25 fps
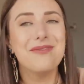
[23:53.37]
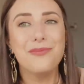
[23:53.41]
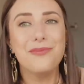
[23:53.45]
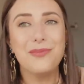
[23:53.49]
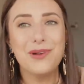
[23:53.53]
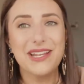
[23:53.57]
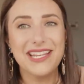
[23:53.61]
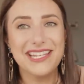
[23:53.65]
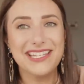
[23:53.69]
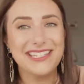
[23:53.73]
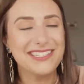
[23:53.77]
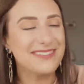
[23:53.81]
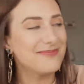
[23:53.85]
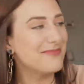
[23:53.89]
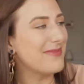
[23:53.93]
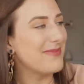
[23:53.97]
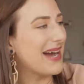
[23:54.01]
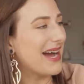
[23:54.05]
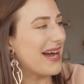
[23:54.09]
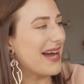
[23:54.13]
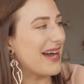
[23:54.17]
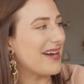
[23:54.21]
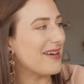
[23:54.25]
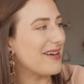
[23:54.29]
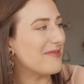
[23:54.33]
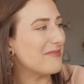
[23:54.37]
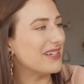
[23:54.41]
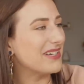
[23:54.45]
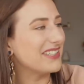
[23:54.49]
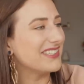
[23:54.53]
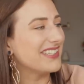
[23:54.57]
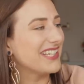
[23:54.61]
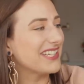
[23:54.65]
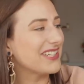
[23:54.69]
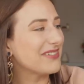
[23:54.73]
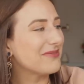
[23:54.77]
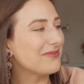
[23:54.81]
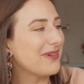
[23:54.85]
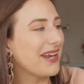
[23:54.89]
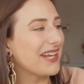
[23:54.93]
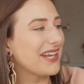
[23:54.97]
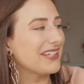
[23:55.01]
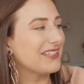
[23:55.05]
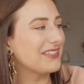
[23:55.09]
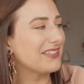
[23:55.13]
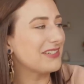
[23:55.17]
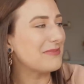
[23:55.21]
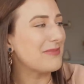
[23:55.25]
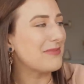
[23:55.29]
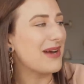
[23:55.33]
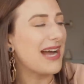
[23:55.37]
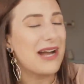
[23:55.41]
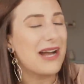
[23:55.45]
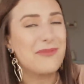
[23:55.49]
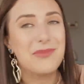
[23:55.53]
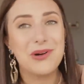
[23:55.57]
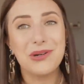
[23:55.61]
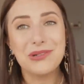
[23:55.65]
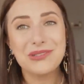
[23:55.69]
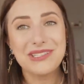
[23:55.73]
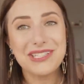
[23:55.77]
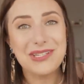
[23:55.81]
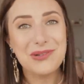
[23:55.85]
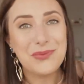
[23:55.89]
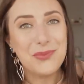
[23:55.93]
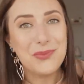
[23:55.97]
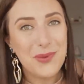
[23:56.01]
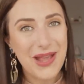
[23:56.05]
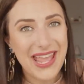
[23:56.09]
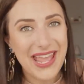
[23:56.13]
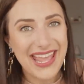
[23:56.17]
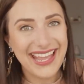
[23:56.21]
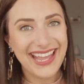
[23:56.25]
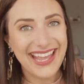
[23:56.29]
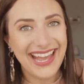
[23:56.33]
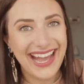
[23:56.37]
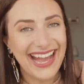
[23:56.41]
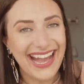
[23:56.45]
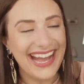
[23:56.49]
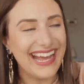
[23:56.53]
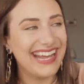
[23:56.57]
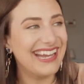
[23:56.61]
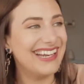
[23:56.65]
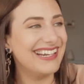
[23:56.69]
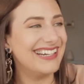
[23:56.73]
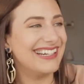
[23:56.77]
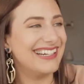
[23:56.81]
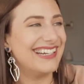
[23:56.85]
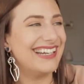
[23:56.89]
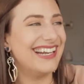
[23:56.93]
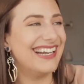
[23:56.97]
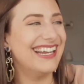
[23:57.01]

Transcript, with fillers: Weed mom, like a regular mom, only way higher.